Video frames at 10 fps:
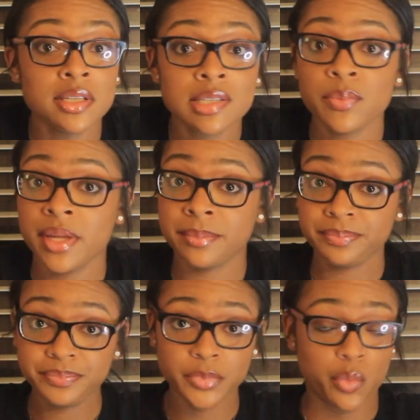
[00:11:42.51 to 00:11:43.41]
This is when
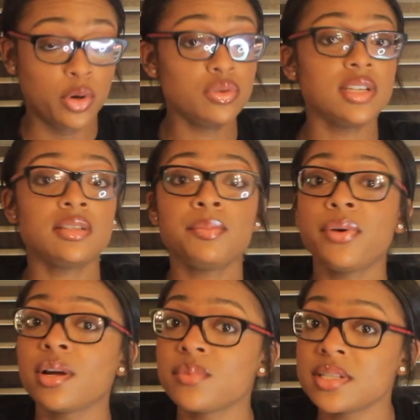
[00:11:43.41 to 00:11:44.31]
106 in
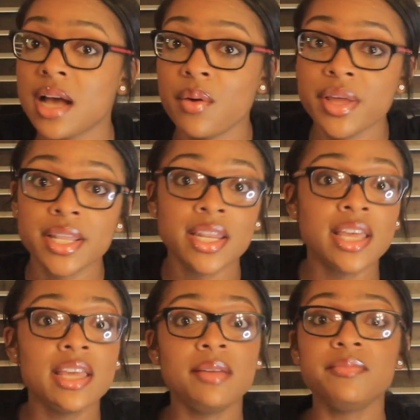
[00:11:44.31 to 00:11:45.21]
Park was out, and then
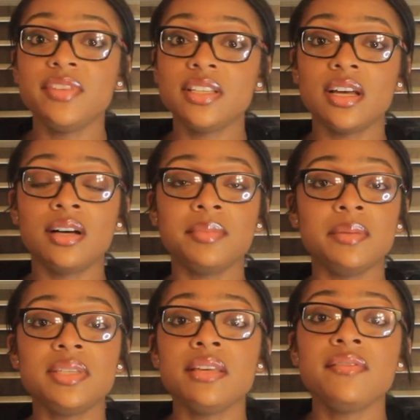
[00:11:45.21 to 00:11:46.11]
the
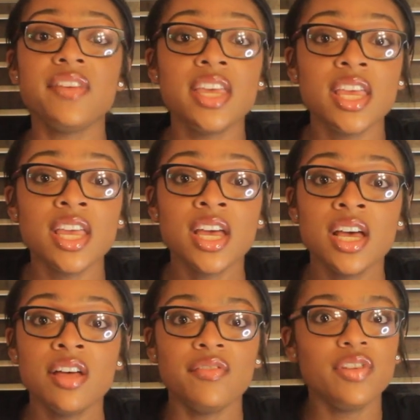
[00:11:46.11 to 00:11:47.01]
MTV
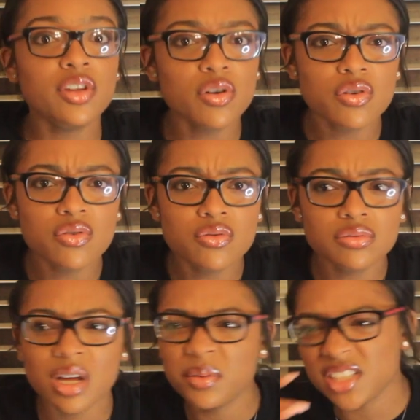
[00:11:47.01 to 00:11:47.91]
videos,
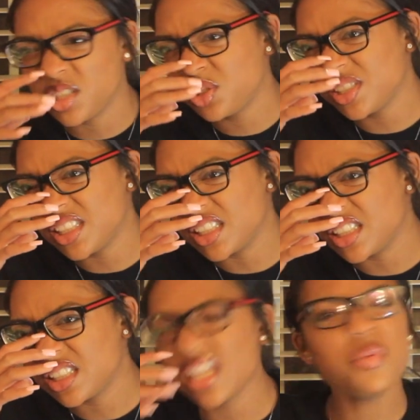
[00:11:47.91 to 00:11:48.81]
I don't want to say
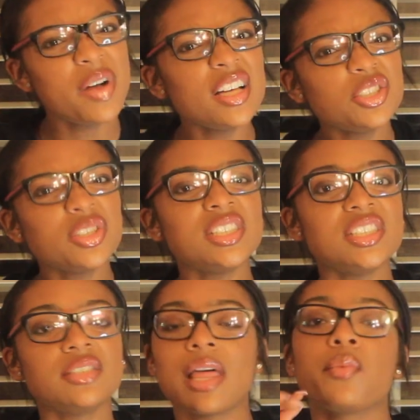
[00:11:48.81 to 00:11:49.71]
choices. It was
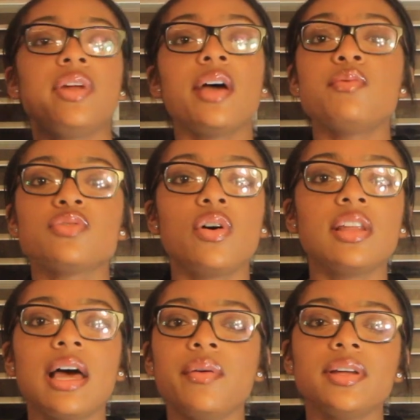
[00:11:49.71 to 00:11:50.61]
choices, like when that was
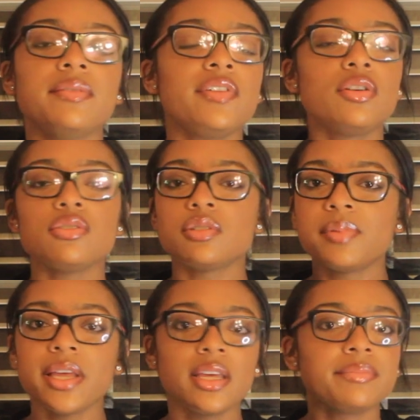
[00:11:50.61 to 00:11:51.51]
all out and the videos was
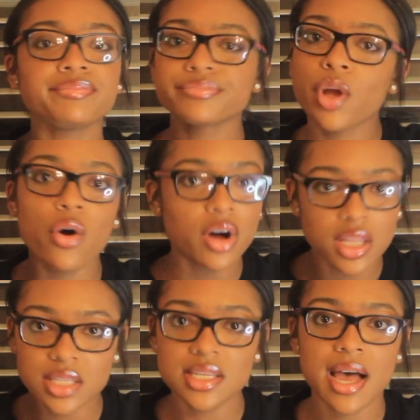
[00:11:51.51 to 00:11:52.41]
playing
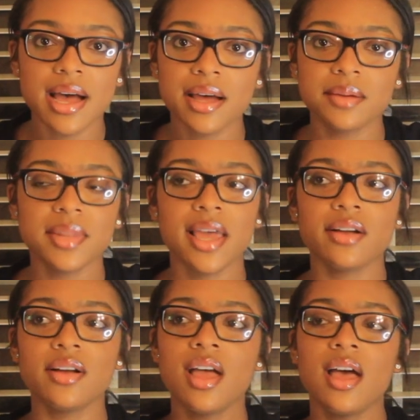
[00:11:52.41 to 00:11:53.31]
all the time.
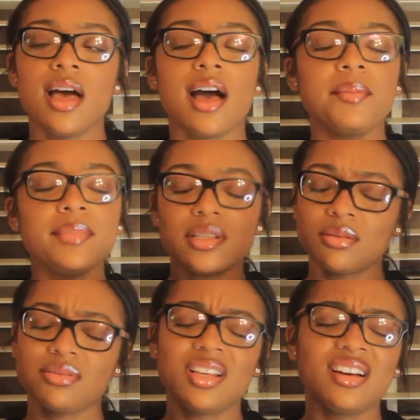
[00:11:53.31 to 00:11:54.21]
Like I miss
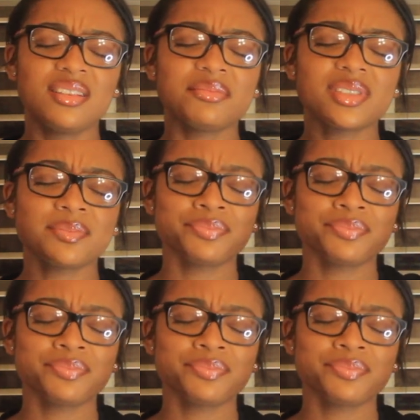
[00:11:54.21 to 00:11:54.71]
those times.